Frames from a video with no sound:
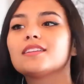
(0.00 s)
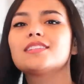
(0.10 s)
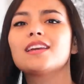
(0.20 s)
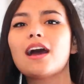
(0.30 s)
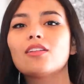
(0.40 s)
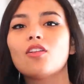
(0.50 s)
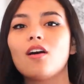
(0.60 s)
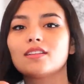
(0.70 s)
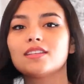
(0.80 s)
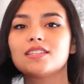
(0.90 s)
and see how
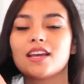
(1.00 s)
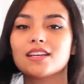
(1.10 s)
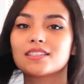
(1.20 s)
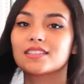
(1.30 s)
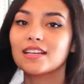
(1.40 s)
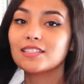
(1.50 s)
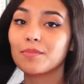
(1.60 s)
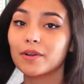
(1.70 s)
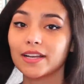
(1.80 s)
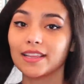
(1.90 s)
long this takes, because that's
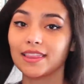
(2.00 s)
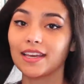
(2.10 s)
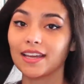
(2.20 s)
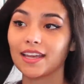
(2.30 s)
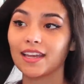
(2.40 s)
a pretty thick